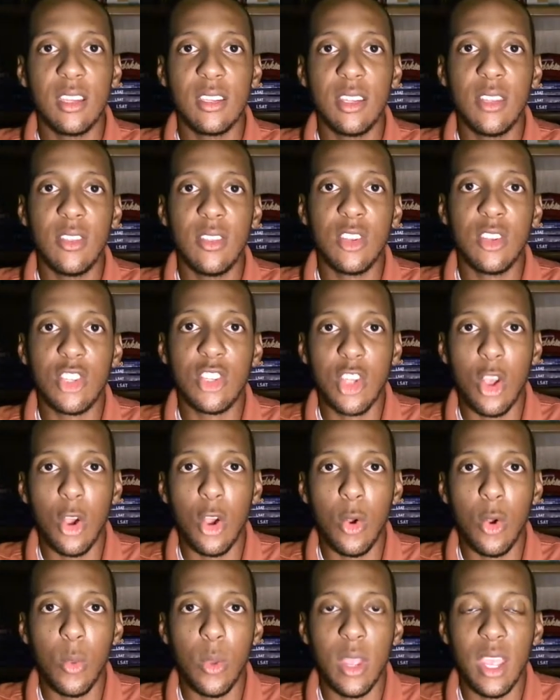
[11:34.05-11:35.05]
to the
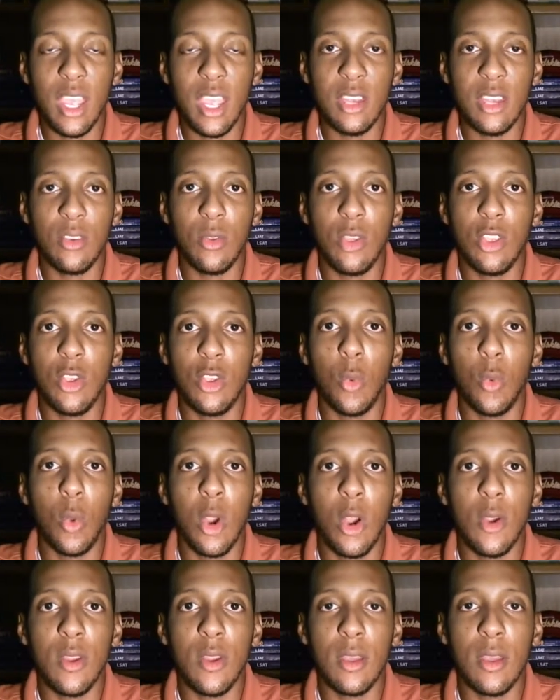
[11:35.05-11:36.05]
show and you'll
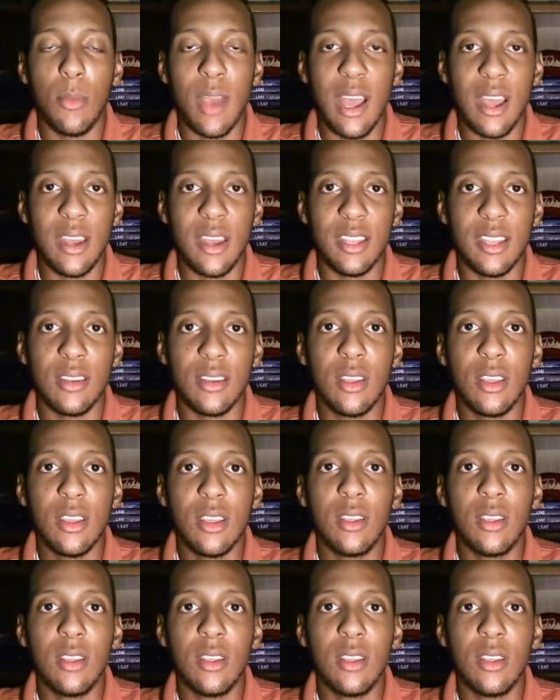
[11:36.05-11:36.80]
worry about it.